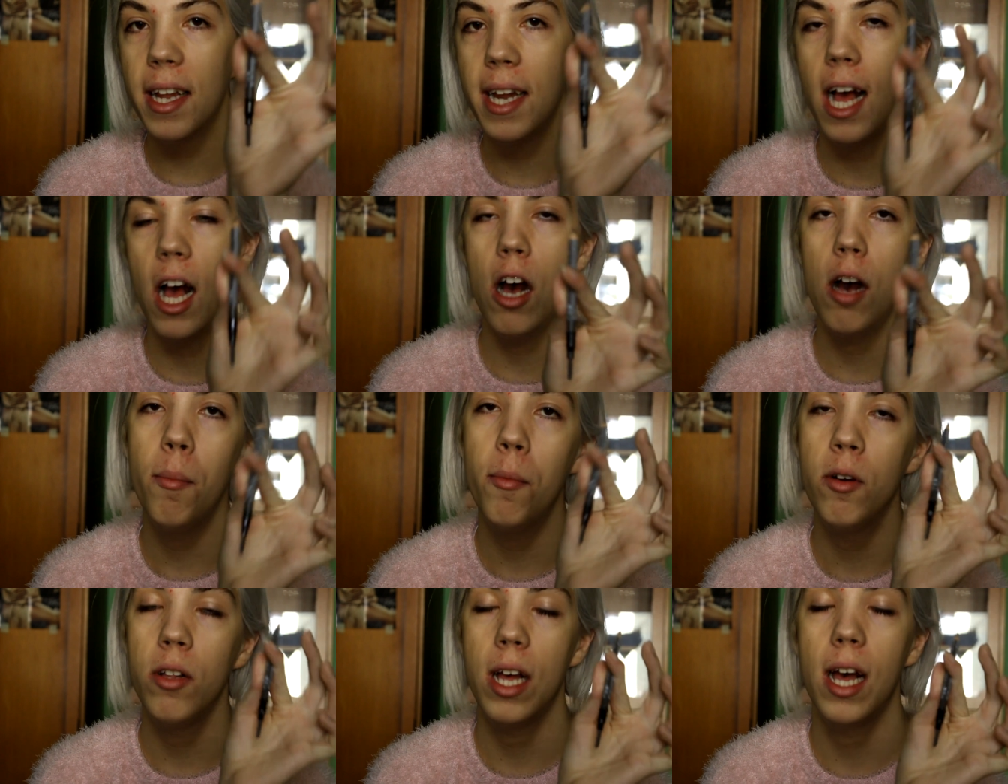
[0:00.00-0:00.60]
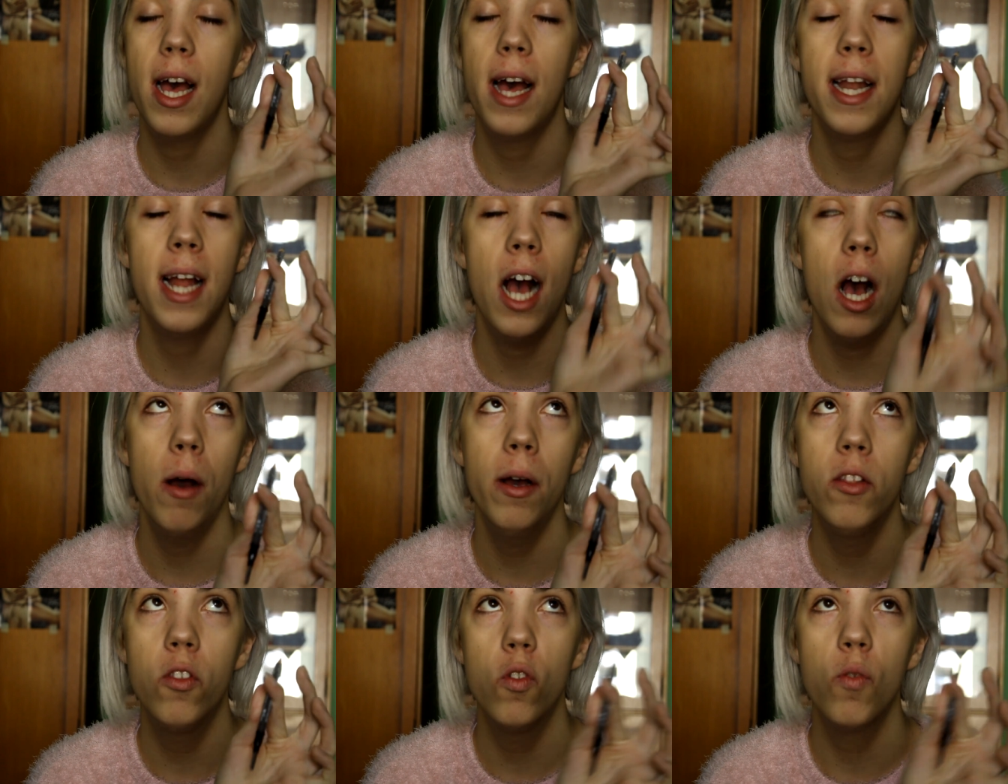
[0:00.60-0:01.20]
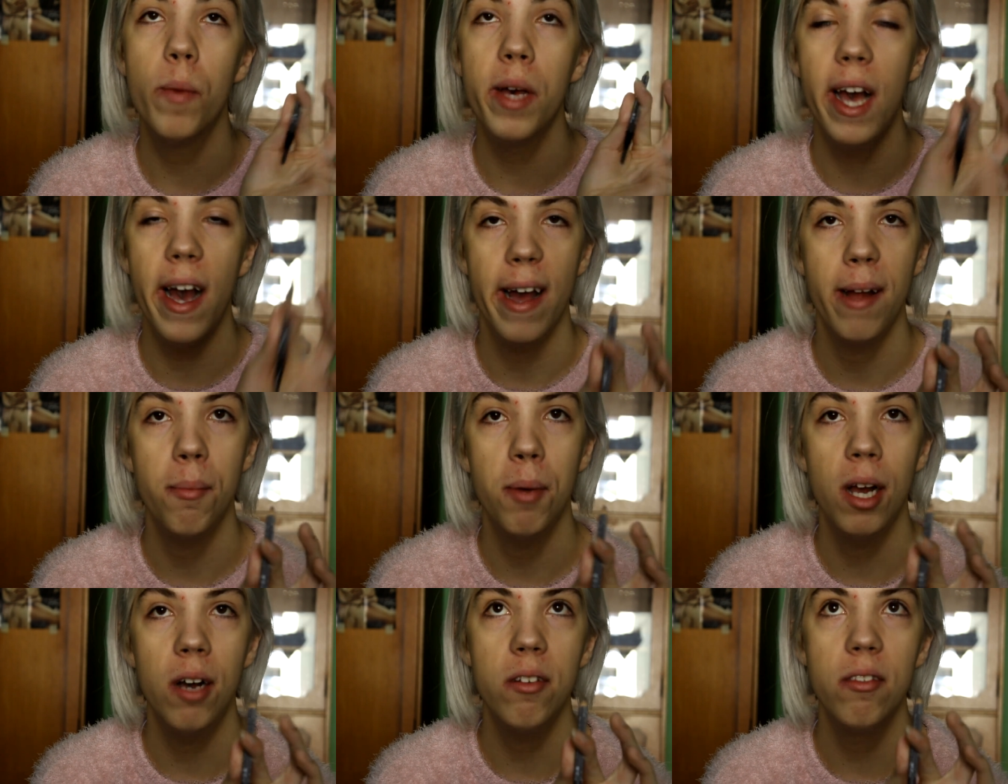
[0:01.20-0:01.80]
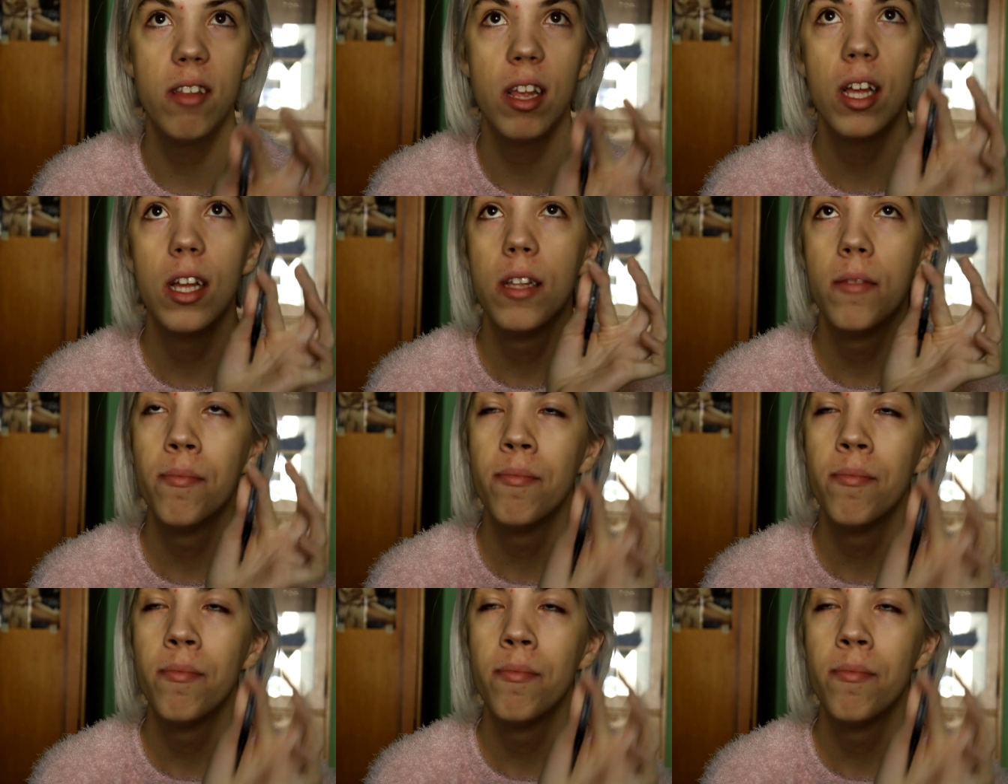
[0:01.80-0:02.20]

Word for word: And how I'm, and how I do my eyebrows,